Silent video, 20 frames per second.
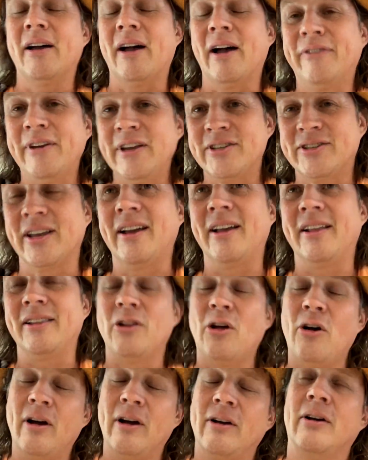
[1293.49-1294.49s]
visa
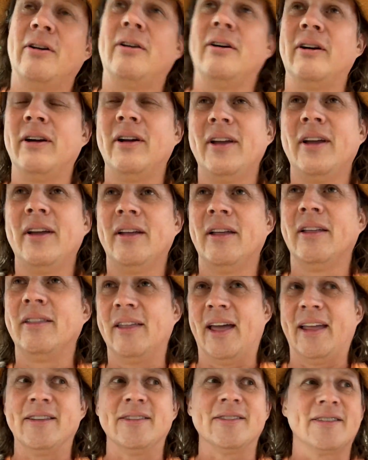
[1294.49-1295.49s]
longer
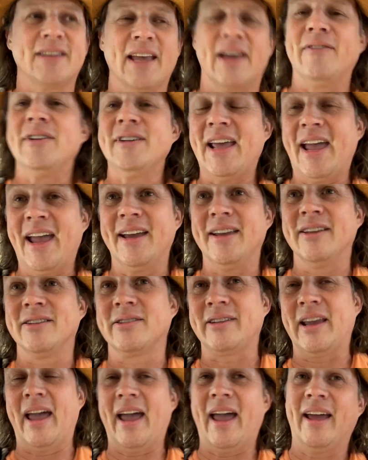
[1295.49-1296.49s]
than 7
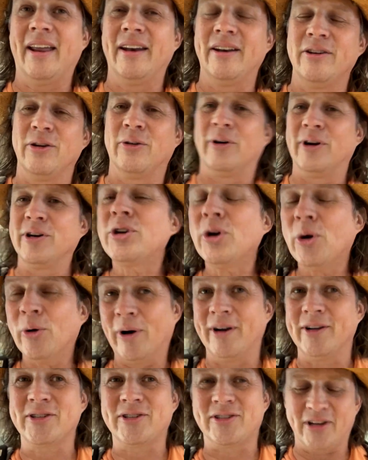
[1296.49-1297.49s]
days and you're a
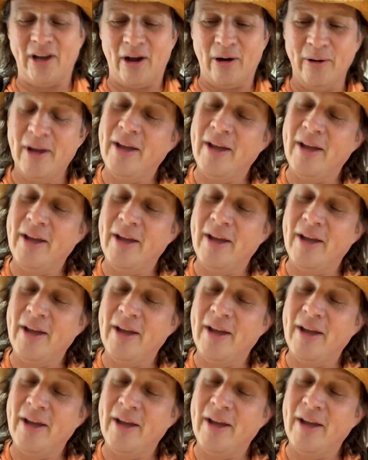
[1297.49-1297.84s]
tourist. So